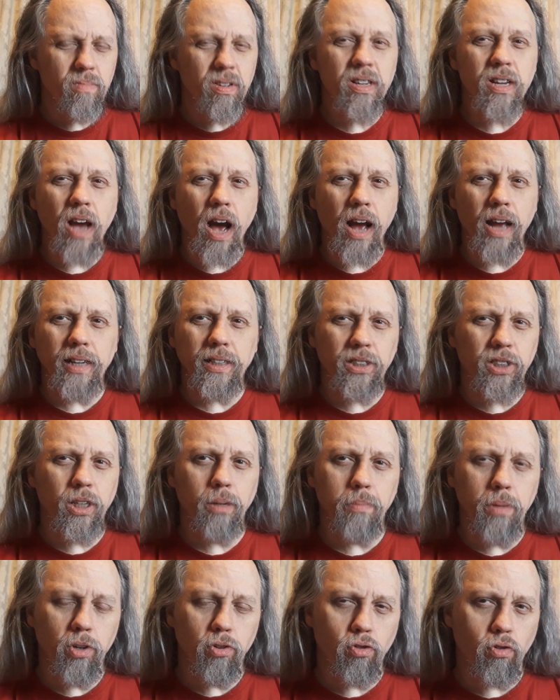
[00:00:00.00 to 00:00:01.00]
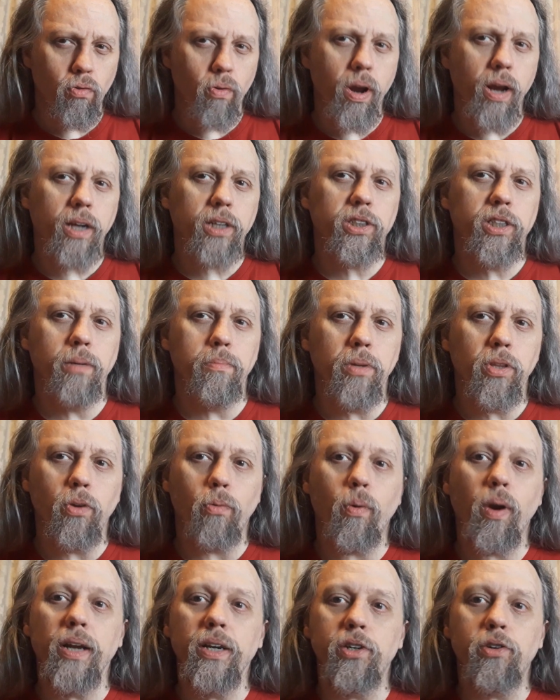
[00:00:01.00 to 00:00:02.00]
guides him and directs him in the
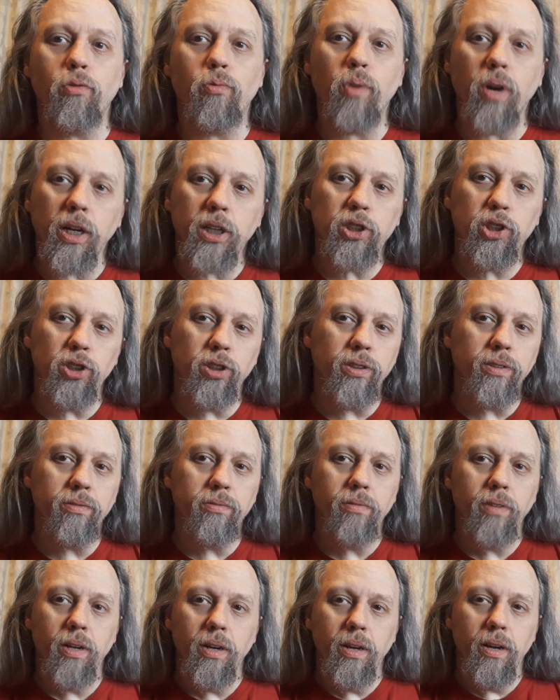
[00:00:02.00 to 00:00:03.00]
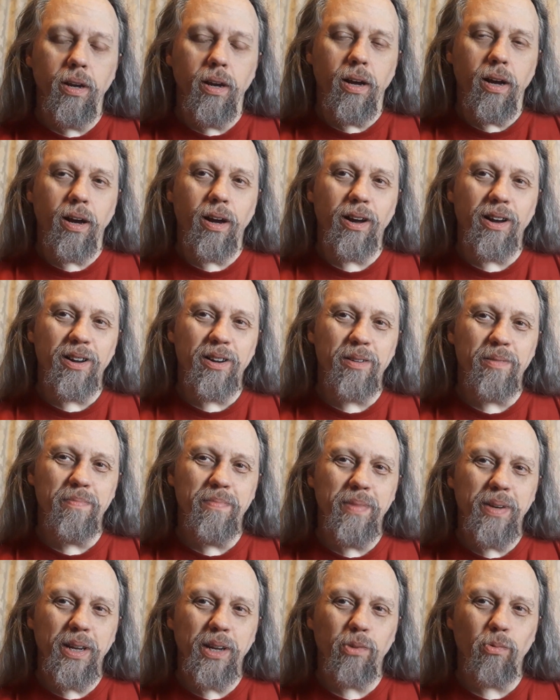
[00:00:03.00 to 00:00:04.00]
right direction
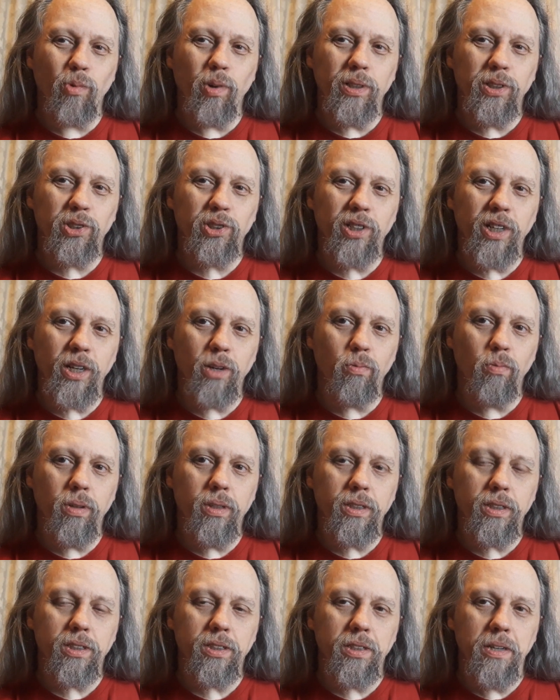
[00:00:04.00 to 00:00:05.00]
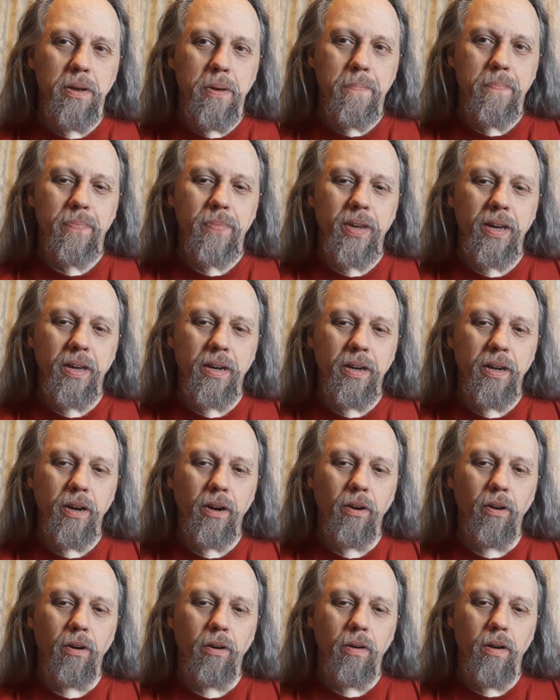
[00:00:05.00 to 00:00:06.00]
in one sequence in
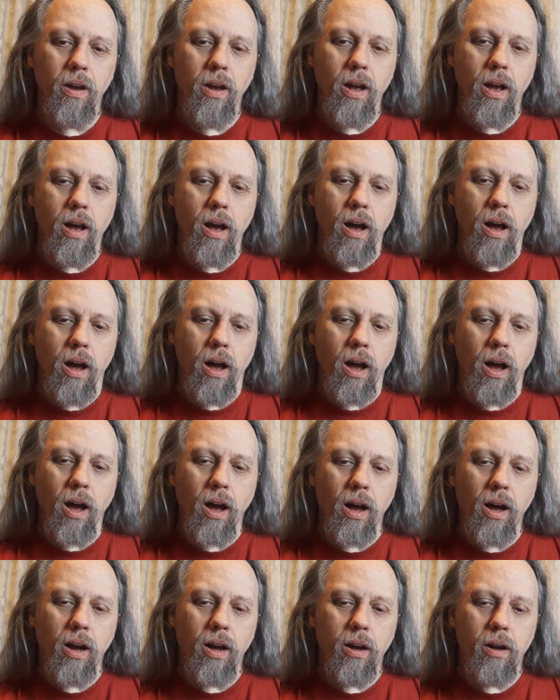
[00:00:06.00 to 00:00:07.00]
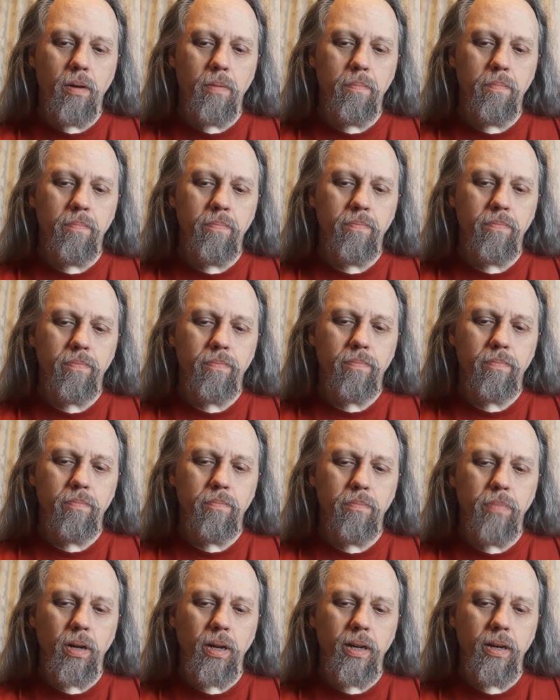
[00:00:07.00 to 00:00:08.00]
here.
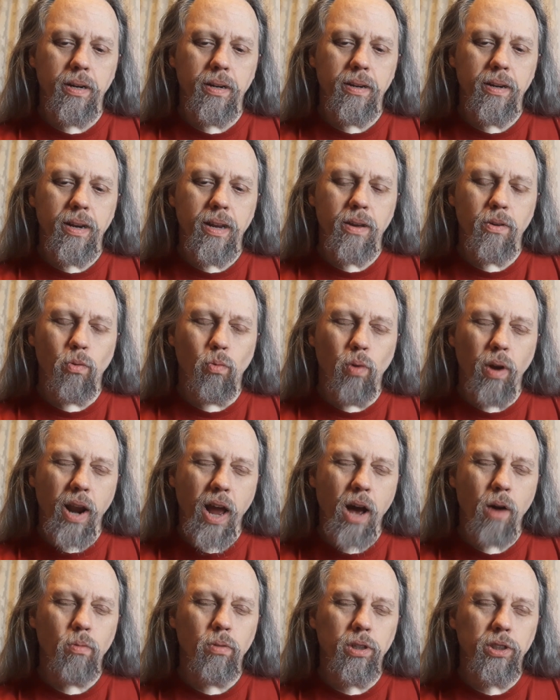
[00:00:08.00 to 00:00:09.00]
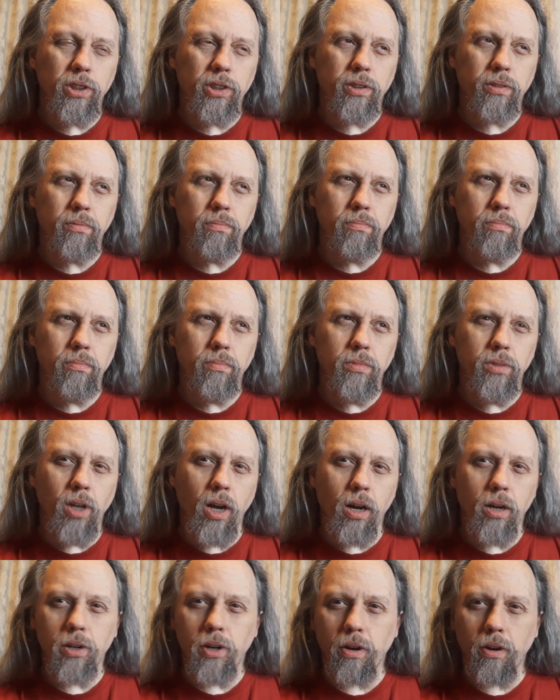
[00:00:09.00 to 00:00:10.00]
But when I was
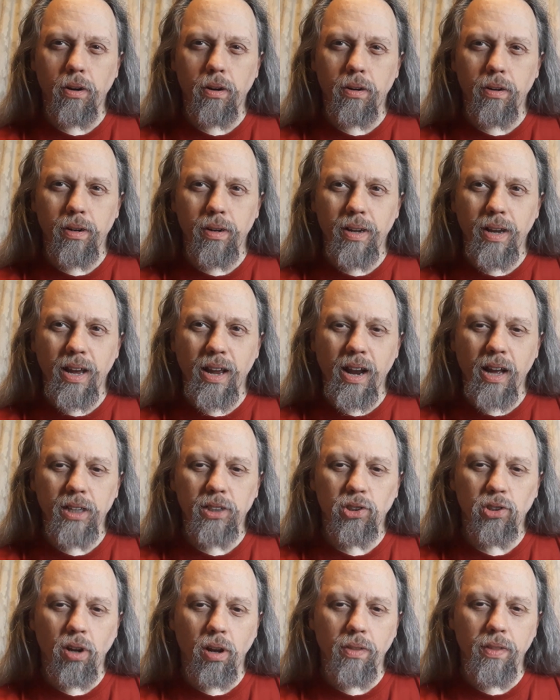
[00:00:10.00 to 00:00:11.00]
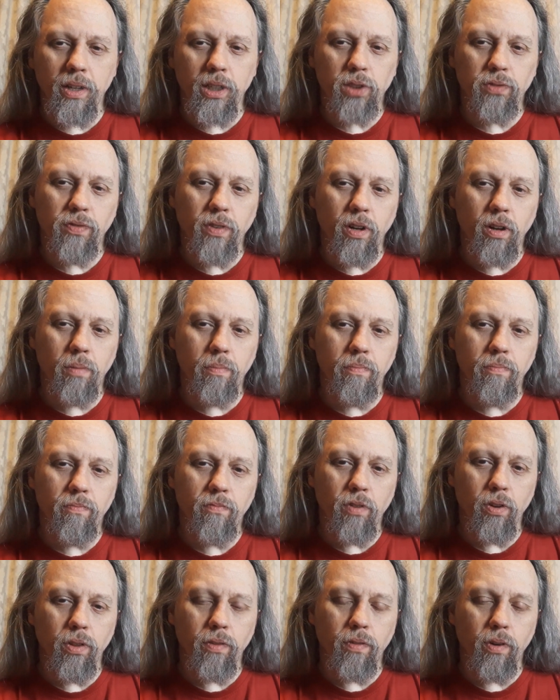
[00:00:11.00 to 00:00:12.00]
younger and I saw this film
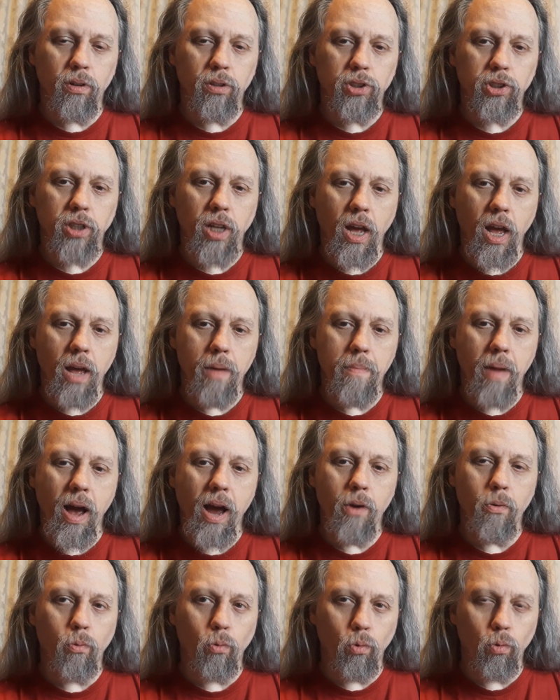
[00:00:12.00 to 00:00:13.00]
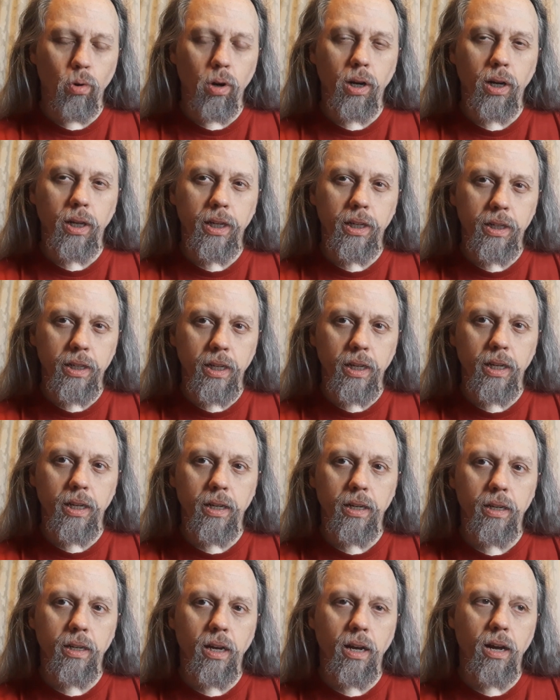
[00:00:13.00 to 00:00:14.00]
for the first time, I really
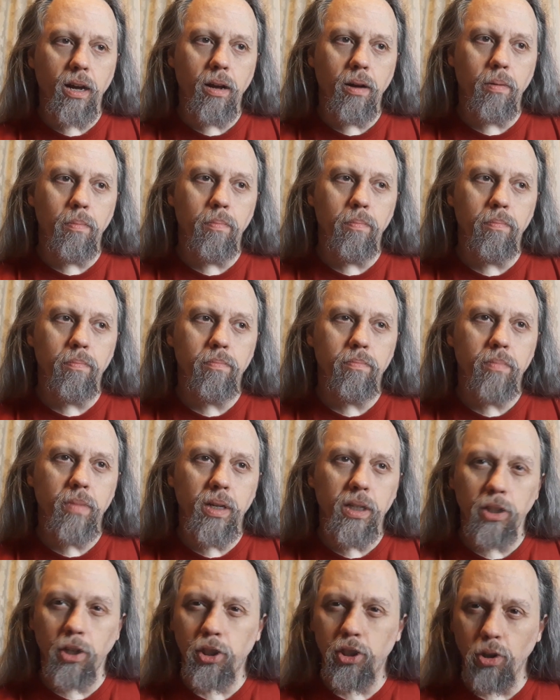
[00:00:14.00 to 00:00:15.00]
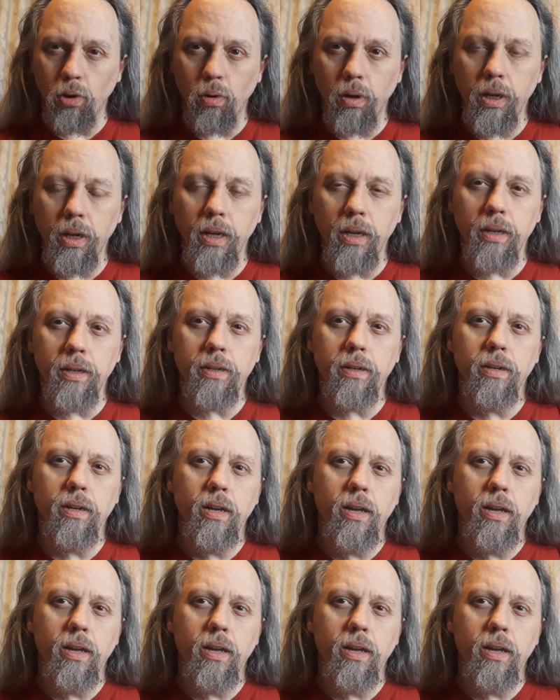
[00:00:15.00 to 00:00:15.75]
did enjoy it.